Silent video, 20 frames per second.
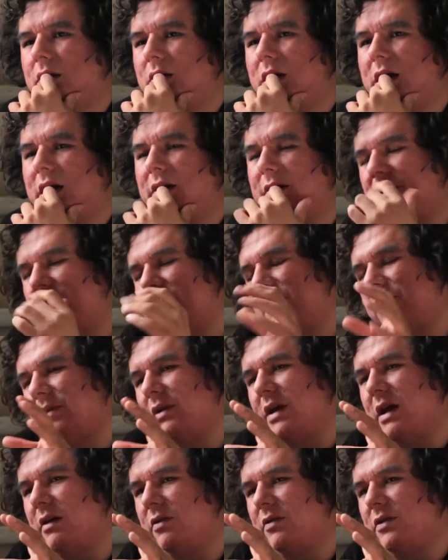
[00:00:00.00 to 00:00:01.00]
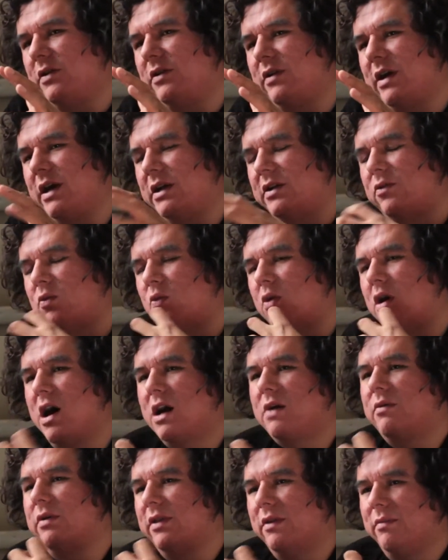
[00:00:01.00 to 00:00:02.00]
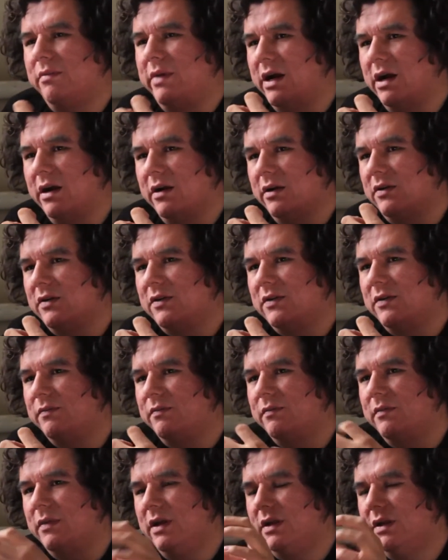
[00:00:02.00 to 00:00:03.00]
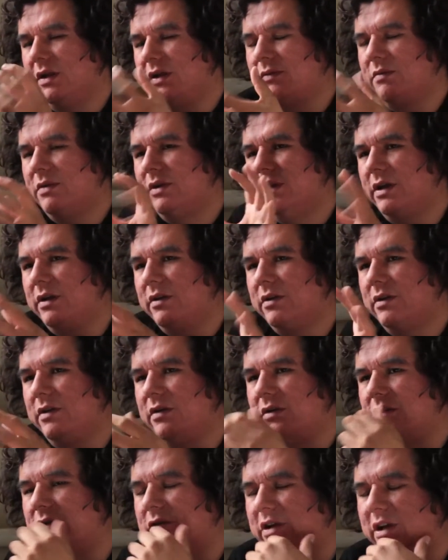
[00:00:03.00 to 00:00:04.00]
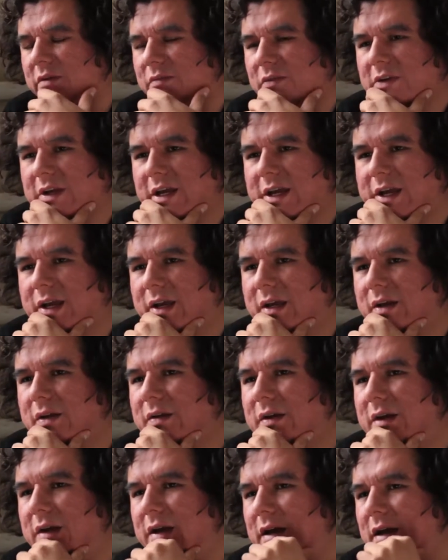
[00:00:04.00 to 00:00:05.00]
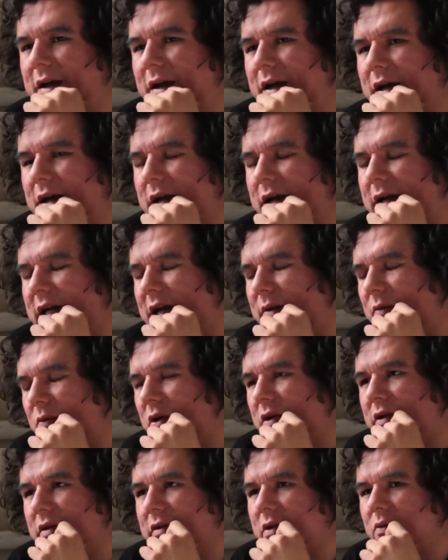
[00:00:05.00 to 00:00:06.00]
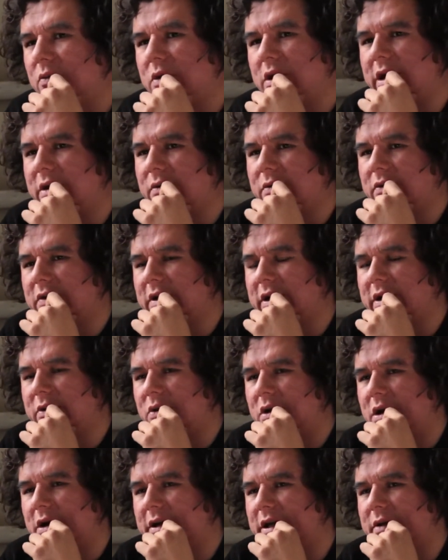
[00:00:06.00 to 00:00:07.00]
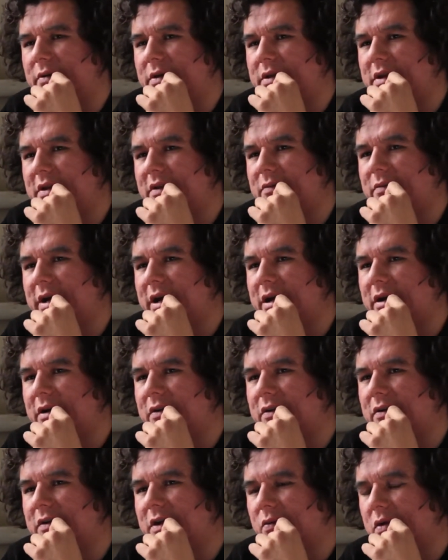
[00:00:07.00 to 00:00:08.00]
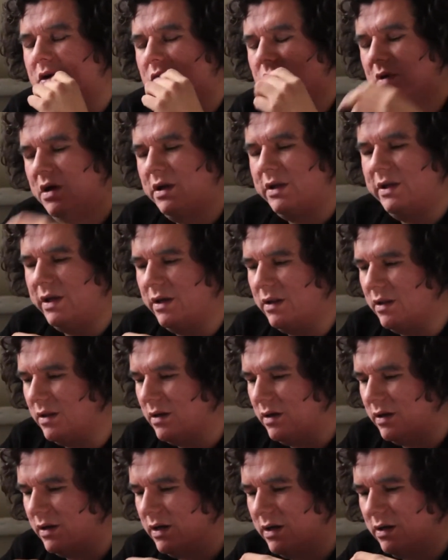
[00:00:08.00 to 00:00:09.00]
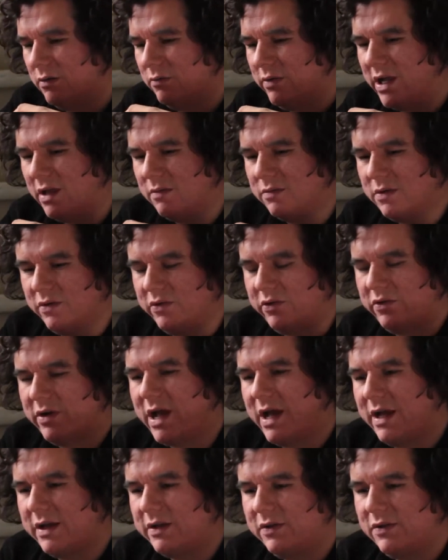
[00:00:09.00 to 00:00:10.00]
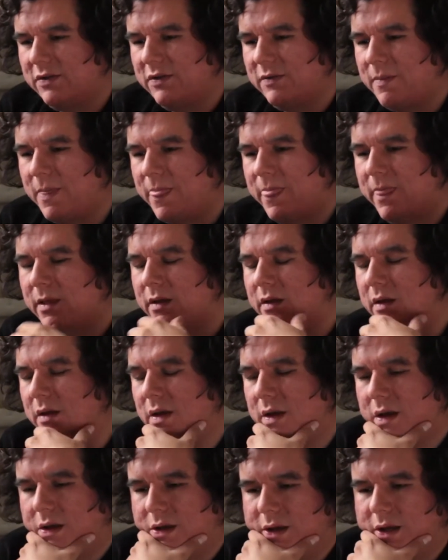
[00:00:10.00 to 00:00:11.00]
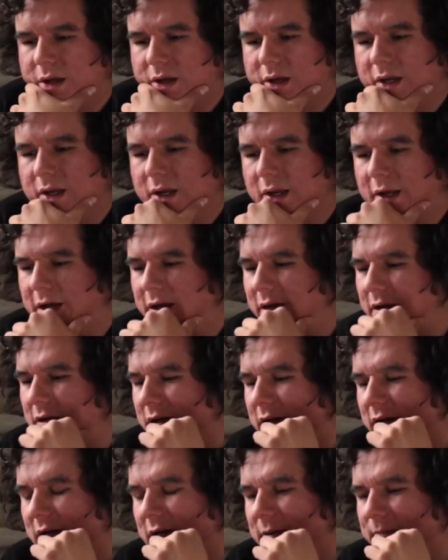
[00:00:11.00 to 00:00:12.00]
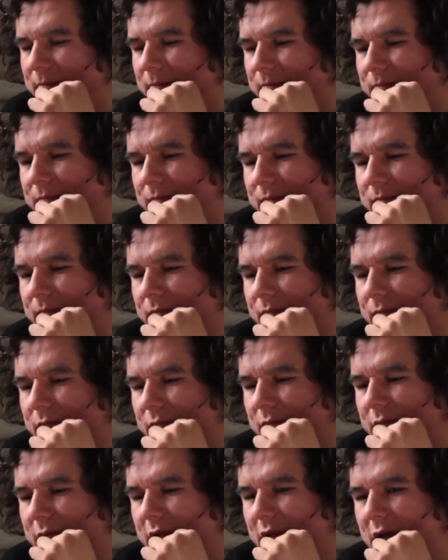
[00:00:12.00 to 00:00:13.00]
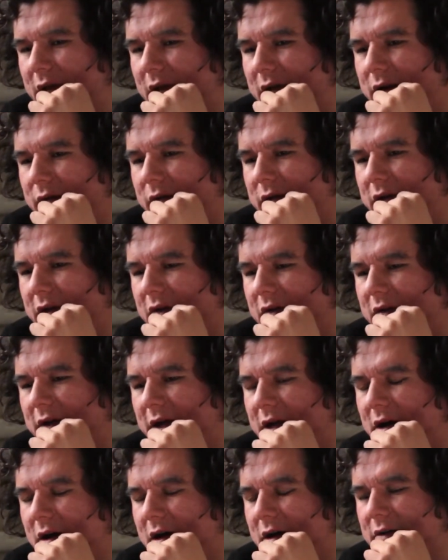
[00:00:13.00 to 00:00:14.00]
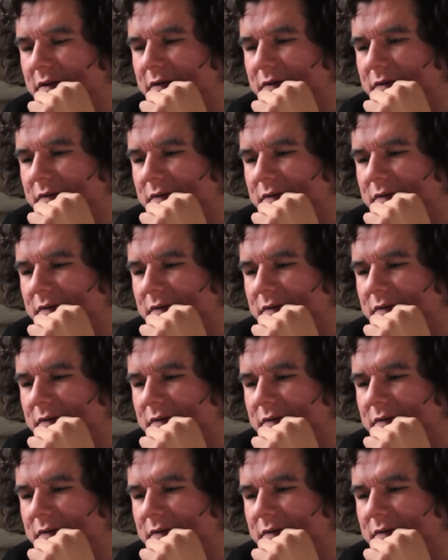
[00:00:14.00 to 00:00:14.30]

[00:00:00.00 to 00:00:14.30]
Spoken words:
I just walk with the bears in these particular two dreams I had. And I kept wondering, why was I walking with these bears? And we're walking along railroad tracks. And I hadn't really set off,